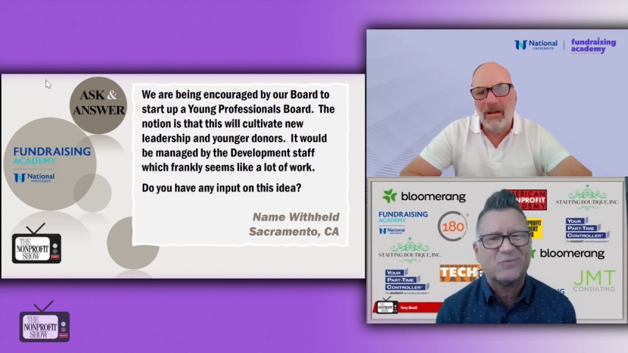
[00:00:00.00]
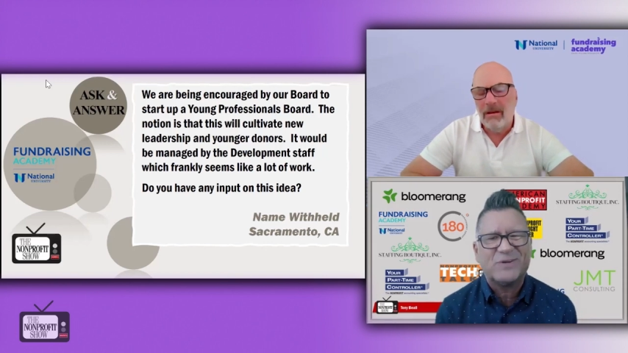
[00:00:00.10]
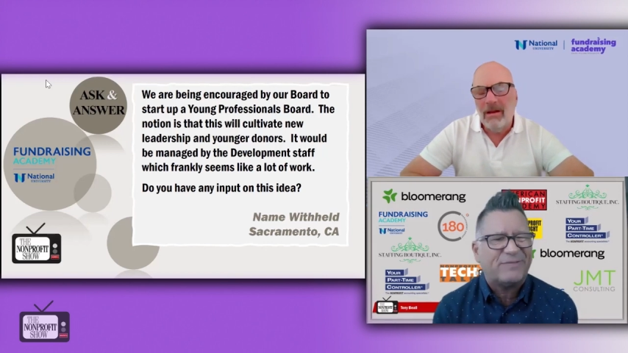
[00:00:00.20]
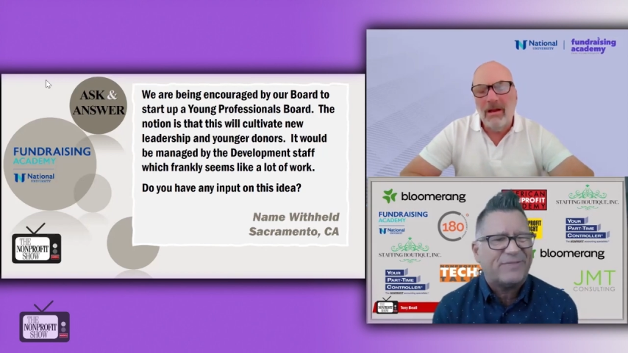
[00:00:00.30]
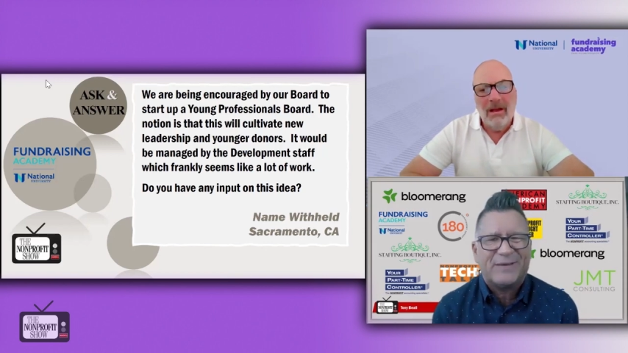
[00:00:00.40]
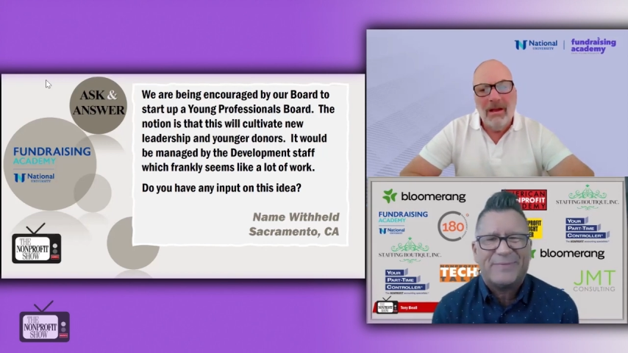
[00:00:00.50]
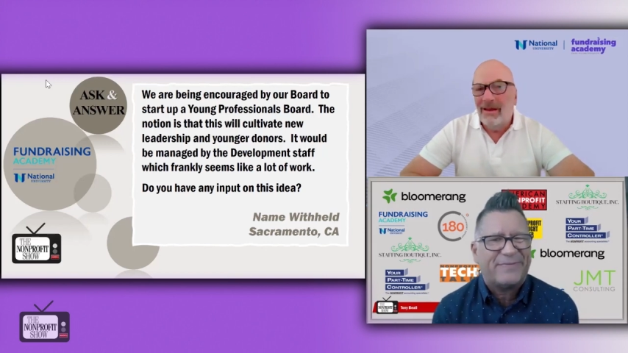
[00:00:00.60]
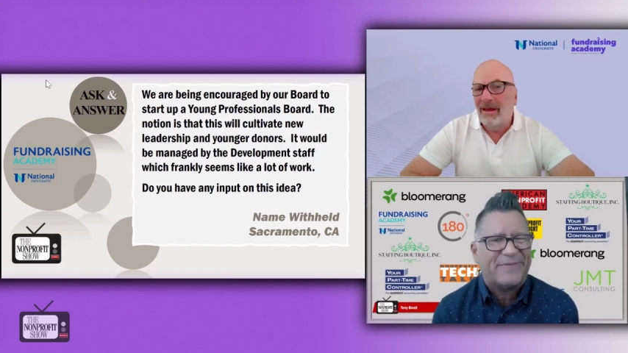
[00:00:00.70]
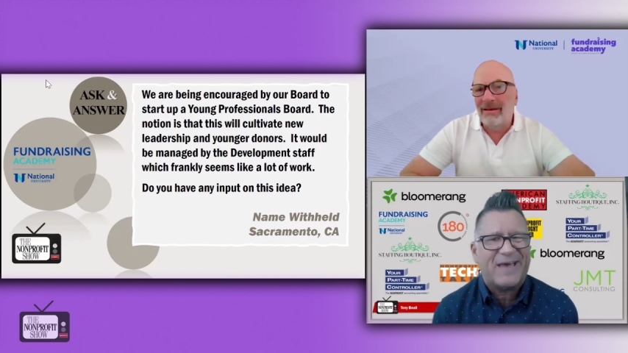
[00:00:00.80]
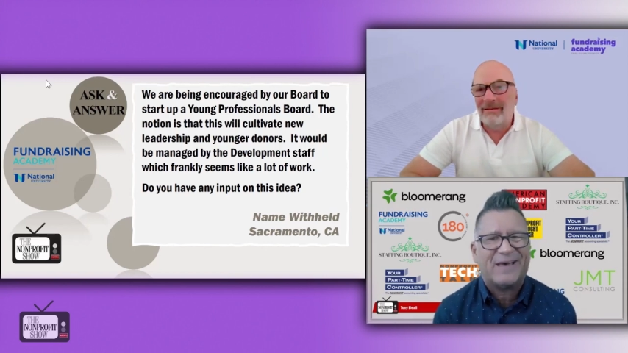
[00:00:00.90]
Speaker 1: What do you think
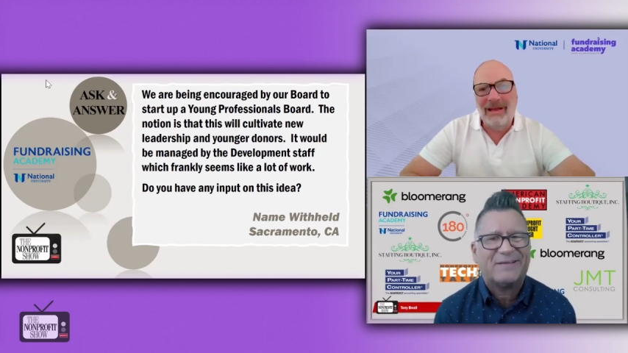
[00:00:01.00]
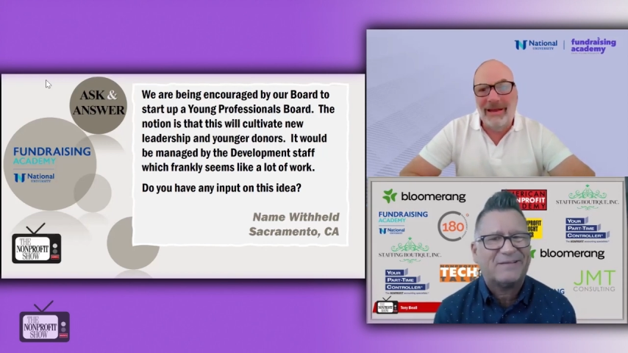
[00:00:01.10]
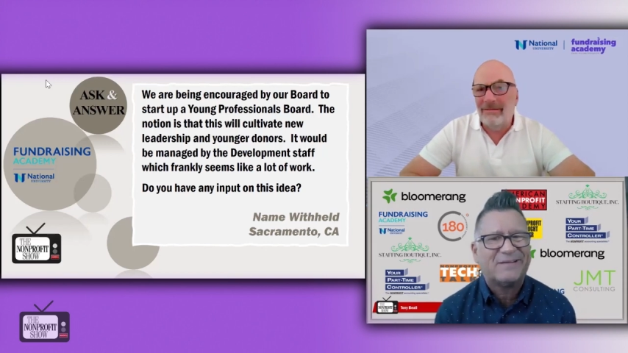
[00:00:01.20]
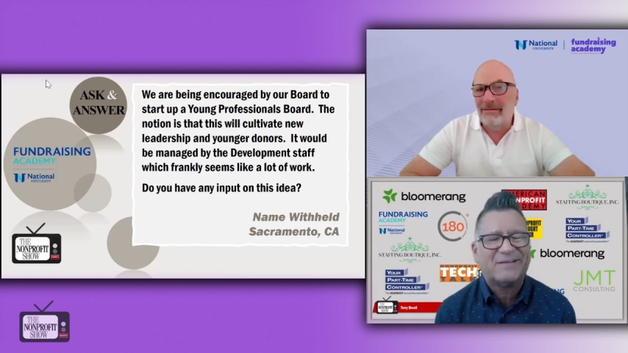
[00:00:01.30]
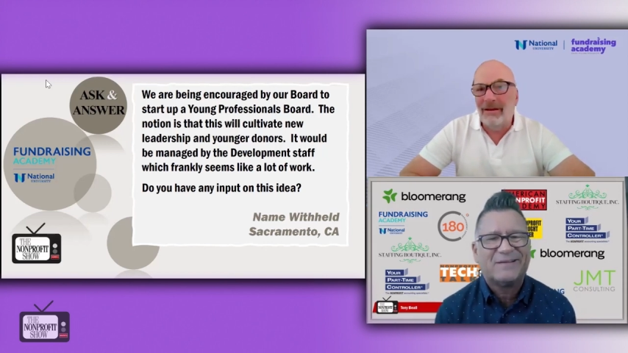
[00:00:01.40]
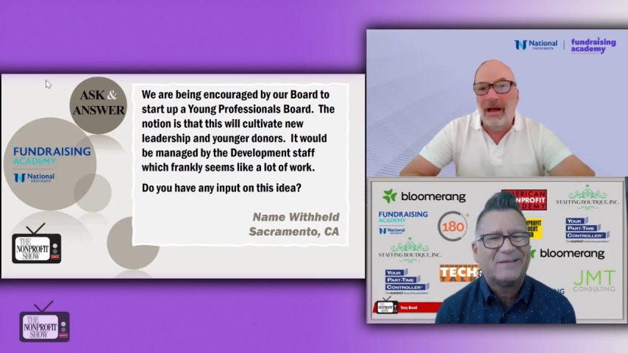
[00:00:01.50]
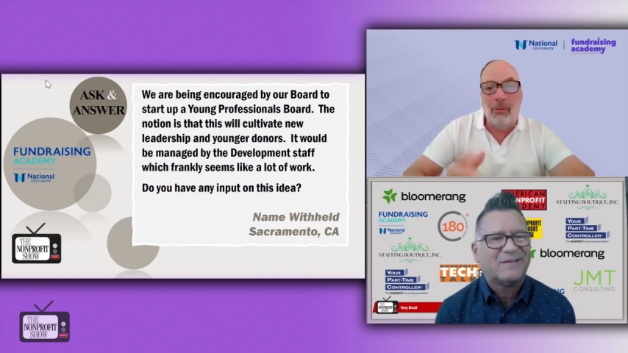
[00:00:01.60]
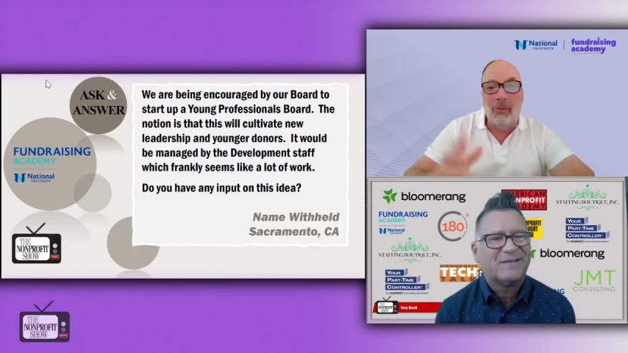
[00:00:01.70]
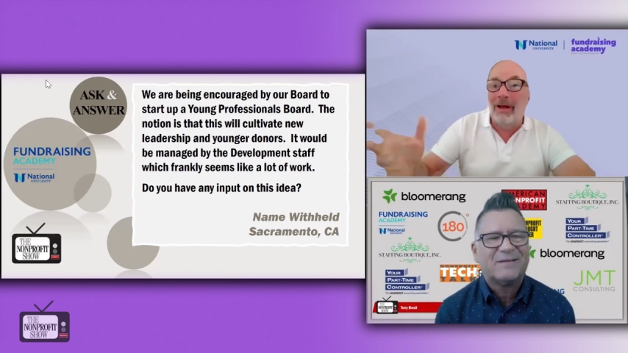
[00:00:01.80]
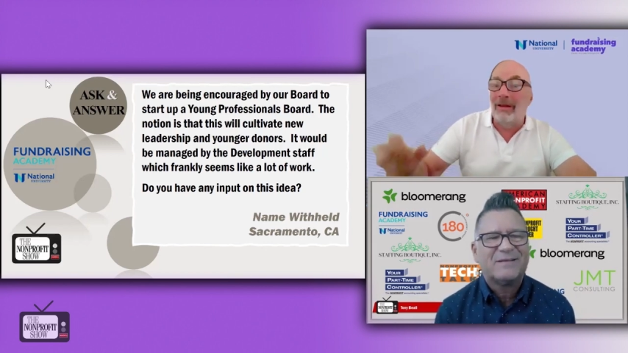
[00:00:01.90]
about that? And,
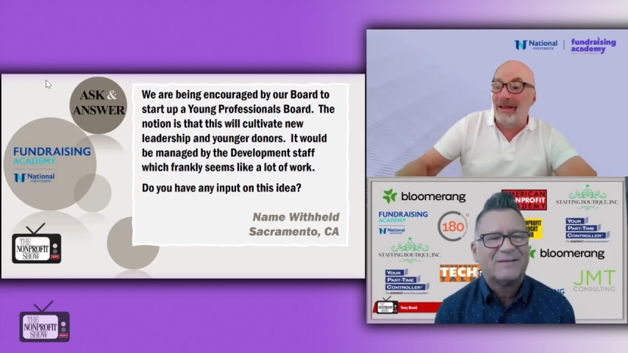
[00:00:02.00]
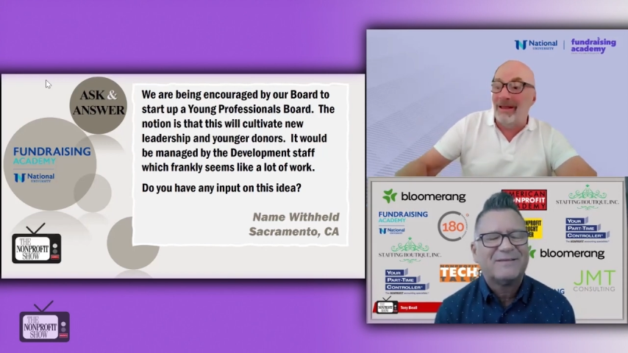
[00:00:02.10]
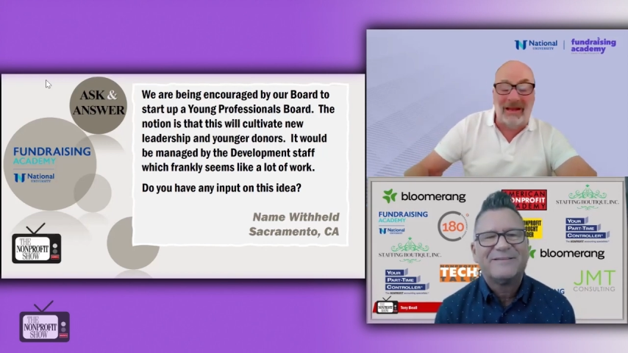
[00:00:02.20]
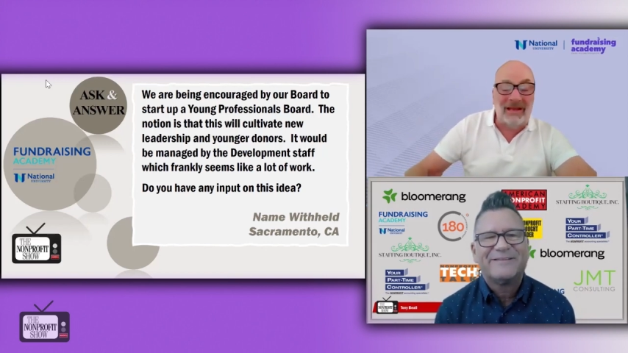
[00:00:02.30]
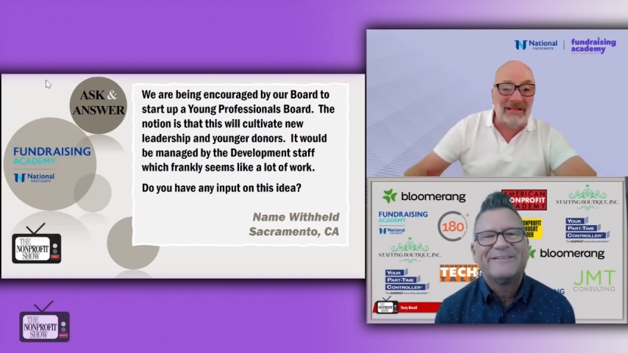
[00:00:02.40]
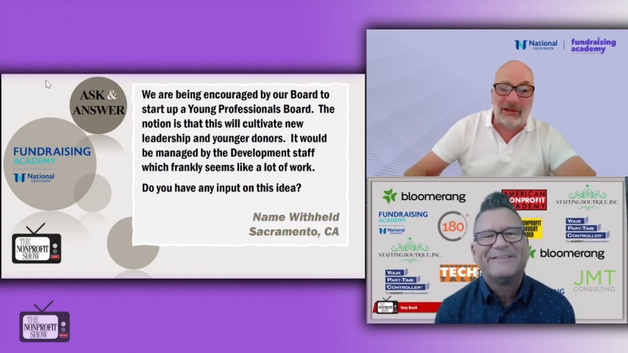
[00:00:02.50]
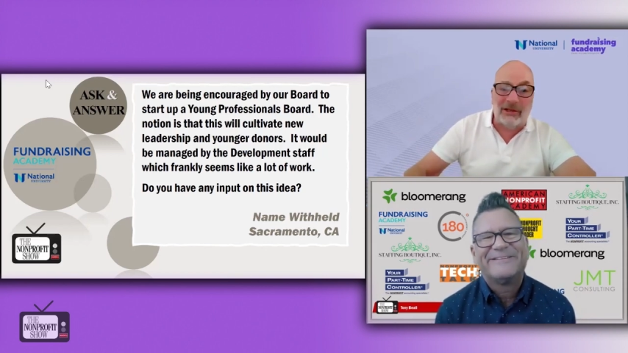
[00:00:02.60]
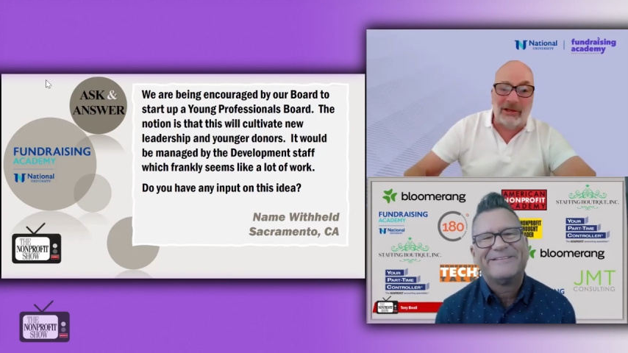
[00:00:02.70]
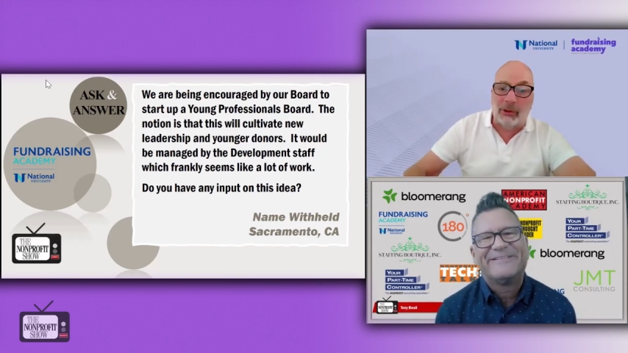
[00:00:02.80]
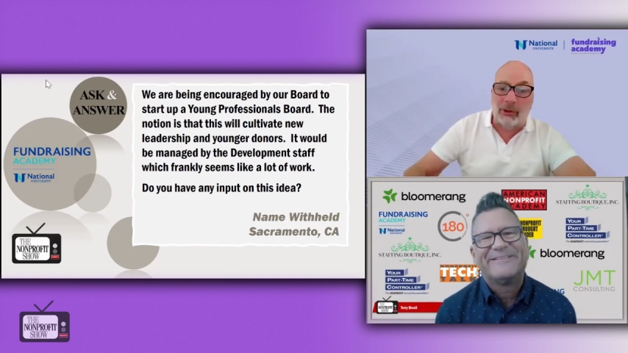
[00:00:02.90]
well, I think it's a
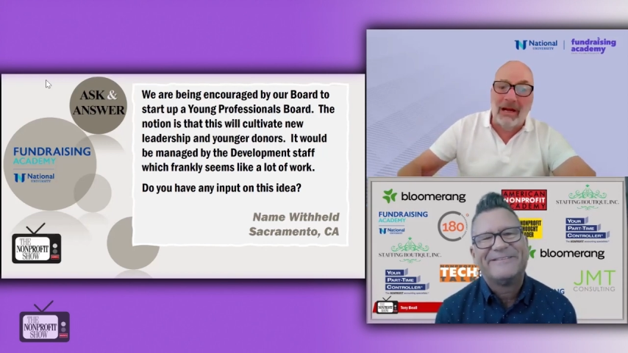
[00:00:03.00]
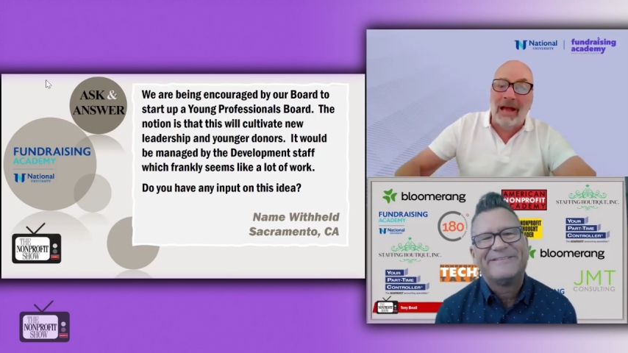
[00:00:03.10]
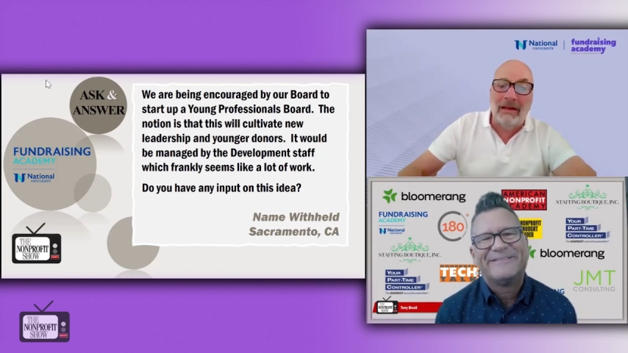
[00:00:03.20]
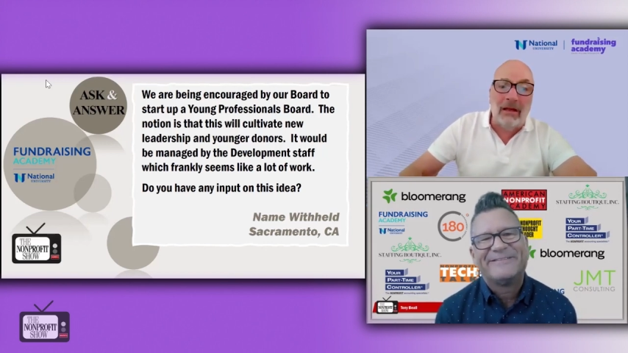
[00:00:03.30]
great, I love